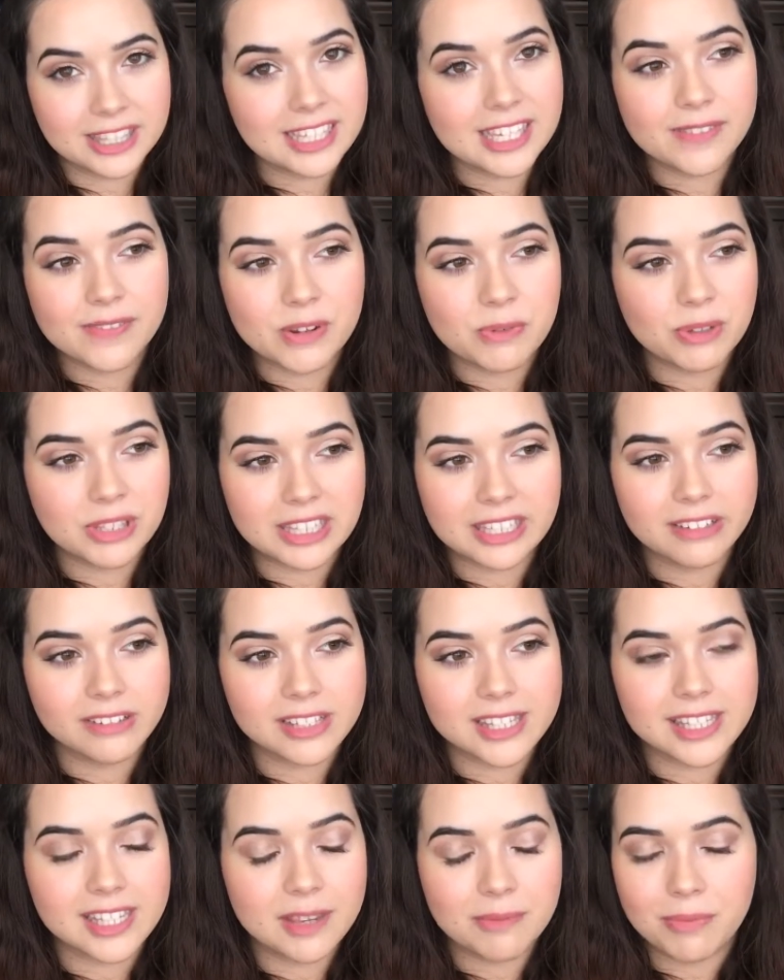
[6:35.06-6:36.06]
even with
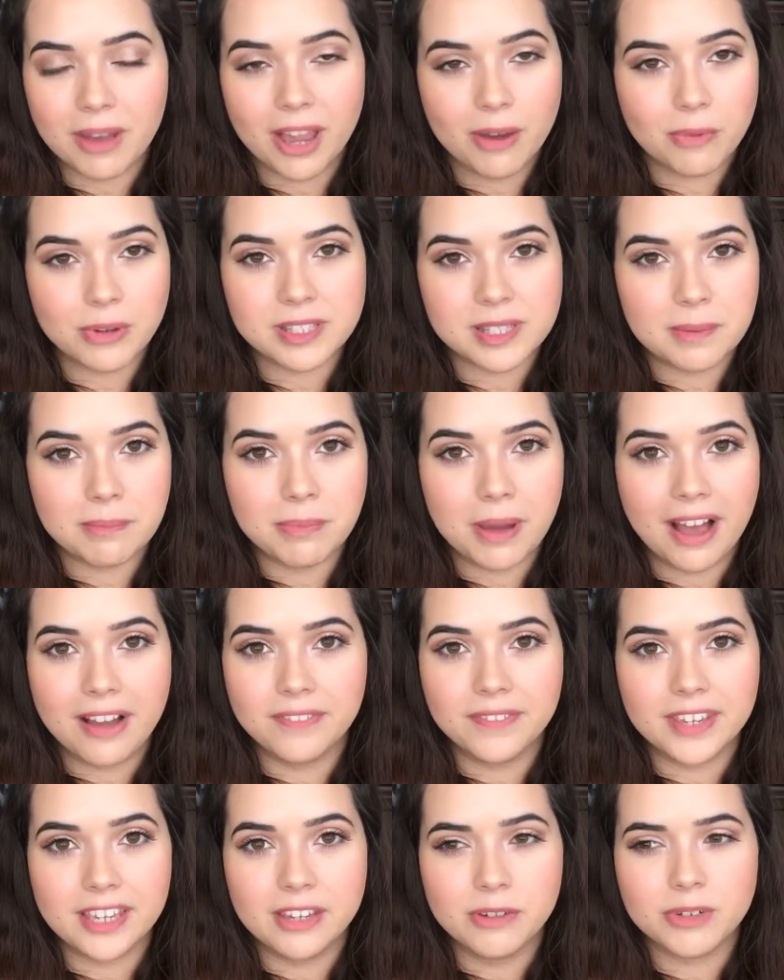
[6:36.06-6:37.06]
little sleep, I wasn't
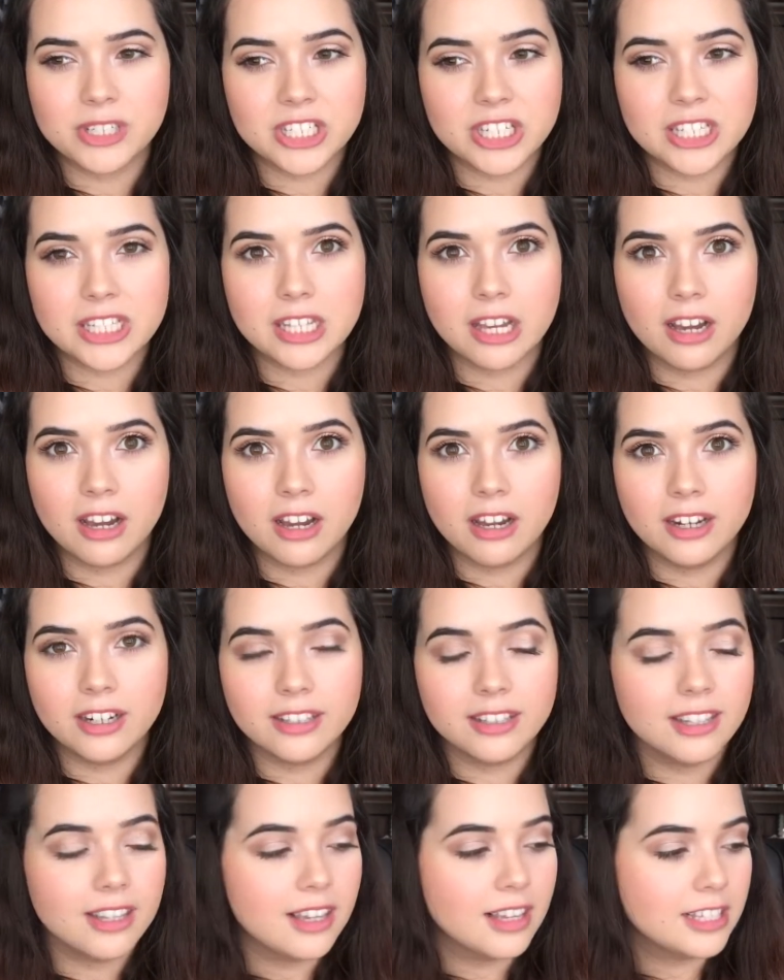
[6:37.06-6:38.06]
puffy, which is odd.